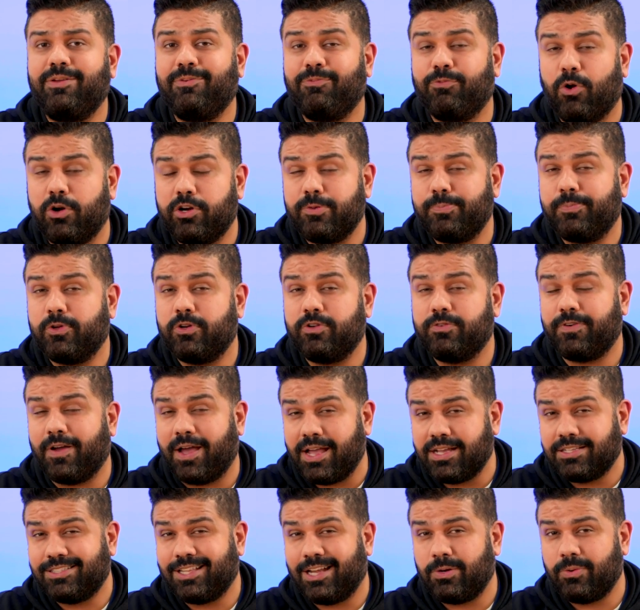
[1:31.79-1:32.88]
water
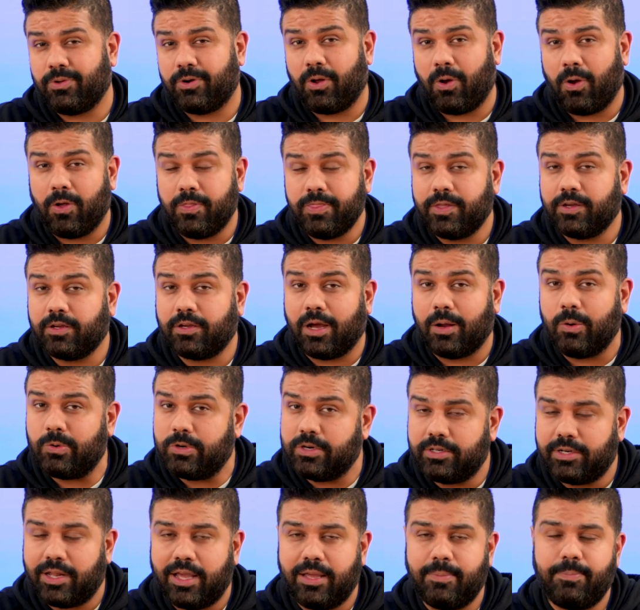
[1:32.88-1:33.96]
purifiers that were on the counter
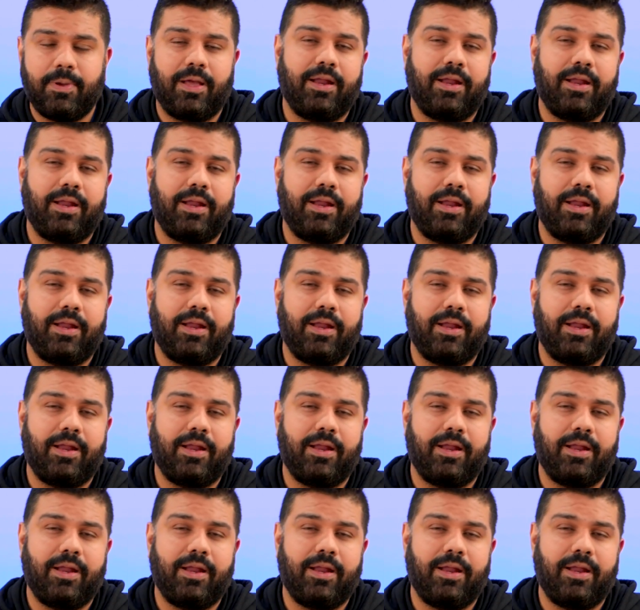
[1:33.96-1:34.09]
type,